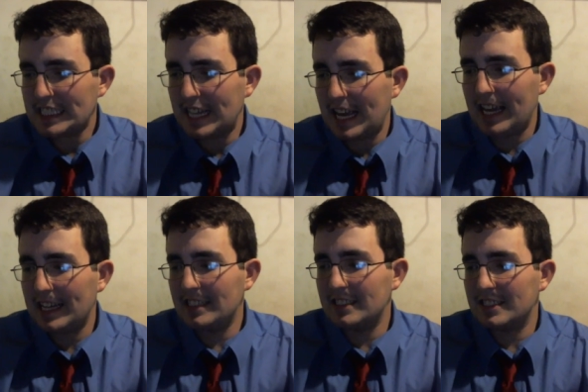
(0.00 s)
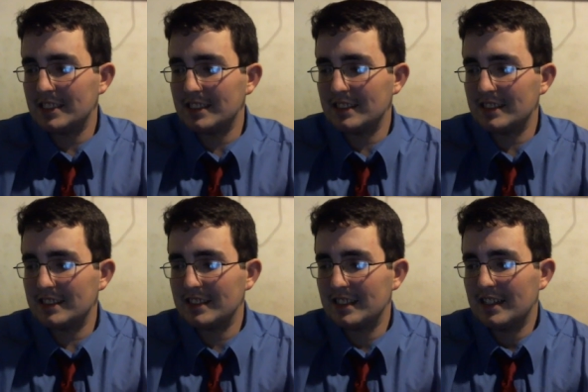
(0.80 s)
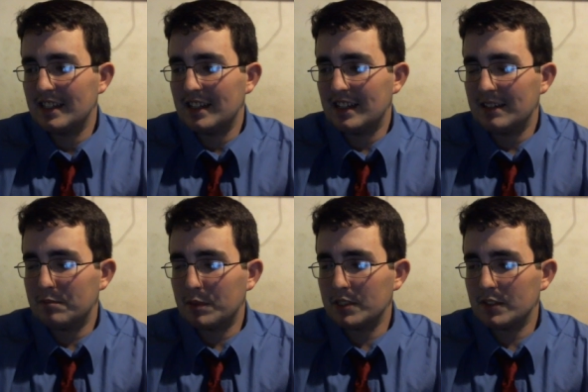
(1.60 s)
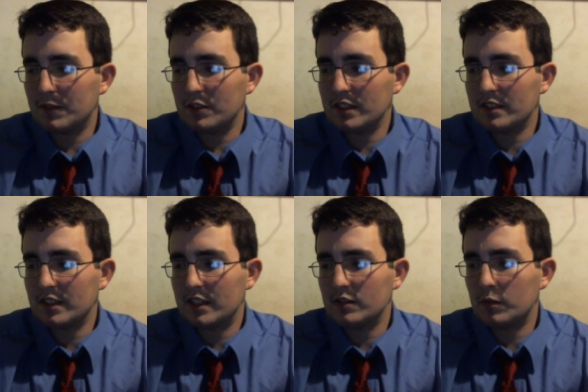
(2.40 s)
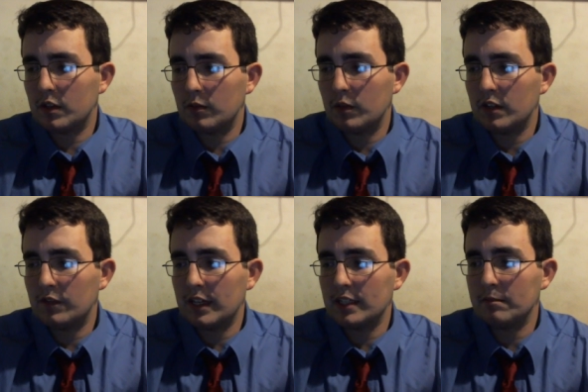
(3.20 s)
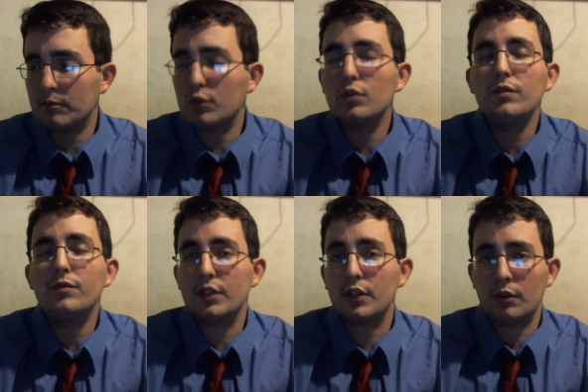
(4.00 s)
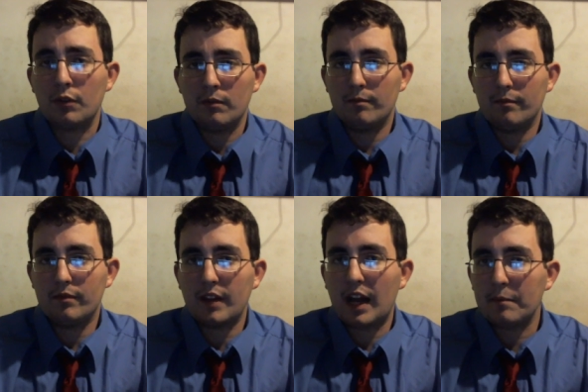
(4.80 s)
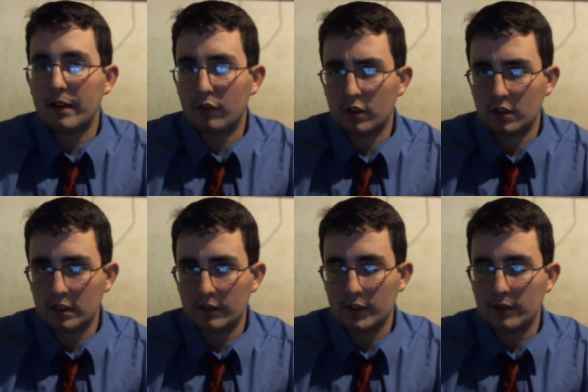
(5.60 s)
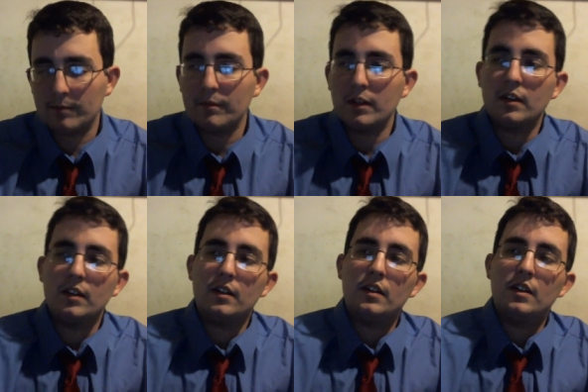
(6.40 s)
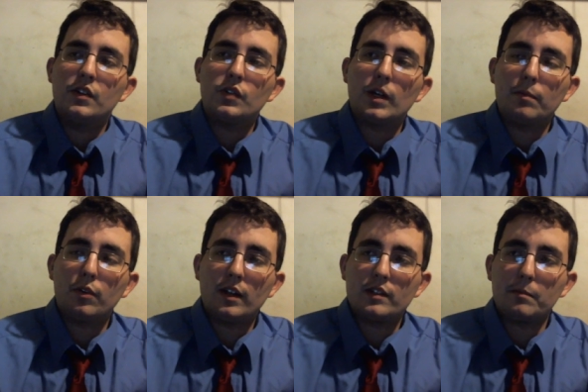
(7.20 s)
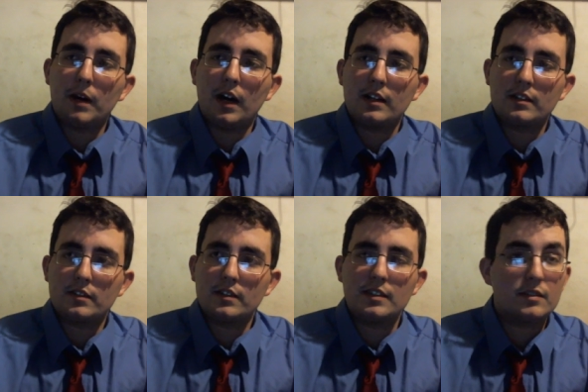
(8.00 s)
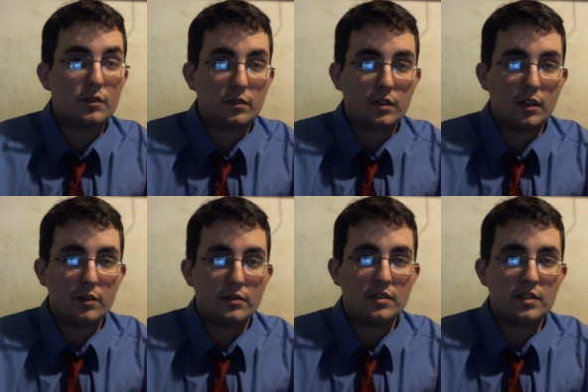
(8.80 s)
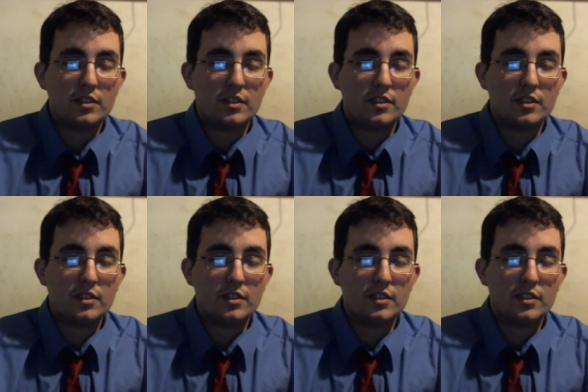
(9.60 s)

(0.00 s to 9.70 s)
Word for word: And she's pretty much the first thing I say is, well, what if I can prove to you that I'm never going to leave you? So I pull out the box. It's still closed.